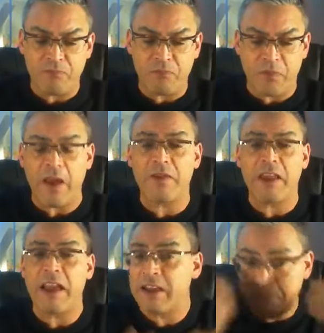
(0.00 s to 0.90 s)

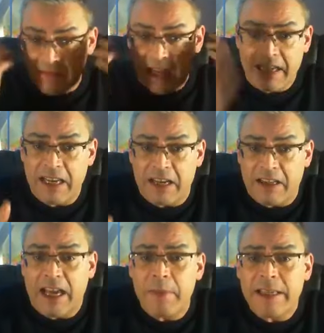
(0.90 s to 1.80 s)
they're
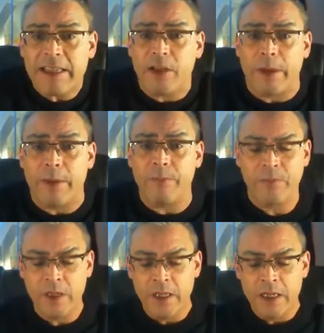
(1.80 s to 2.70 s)
committed to it.
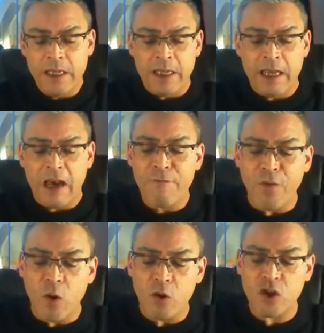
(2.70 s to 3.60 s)

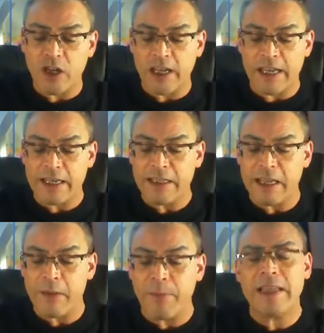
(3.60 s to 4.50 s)
Unfortunately,
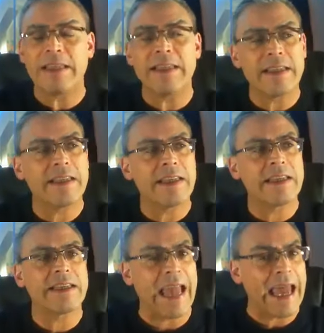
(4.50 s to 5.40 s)
the ability to
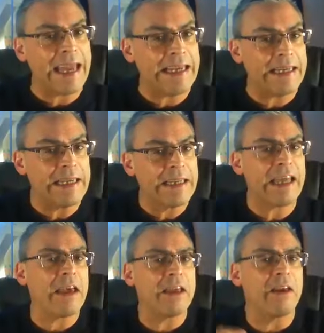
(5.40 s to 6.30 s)
sustain
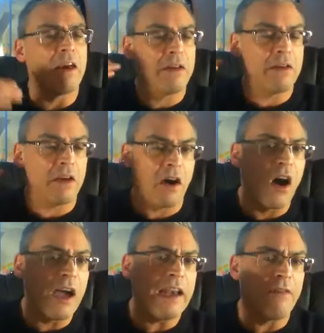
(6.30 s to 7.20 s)
that
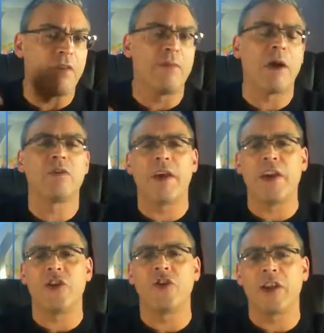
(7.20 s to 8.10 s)
high level of
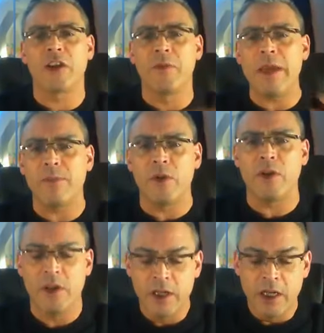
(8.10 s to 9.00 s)
motivation and
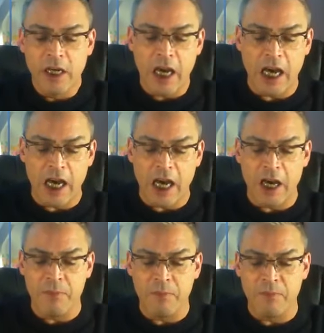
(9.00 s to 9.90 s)
commitment
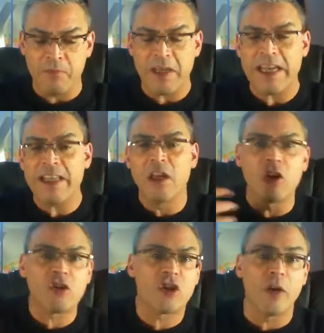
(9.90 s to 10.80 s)
in the
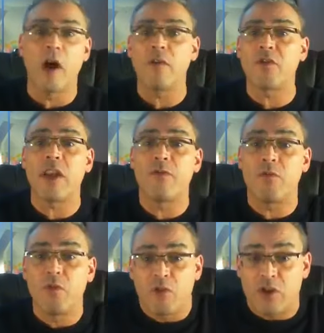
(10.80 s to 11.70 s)
long term, after
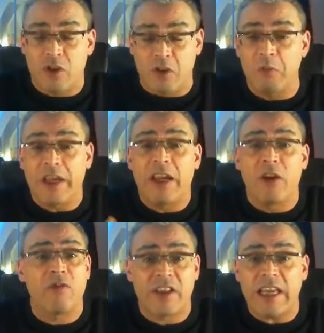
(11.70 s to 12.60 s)
they've not when they're
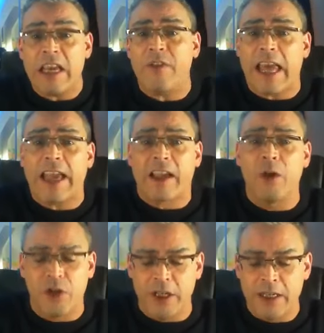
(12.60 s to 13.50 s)
not receiving that
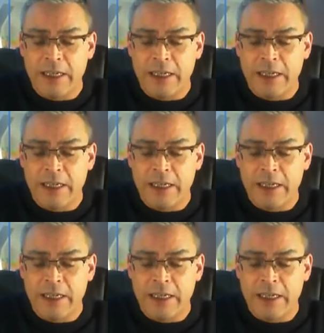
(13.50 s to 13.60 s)
coaching,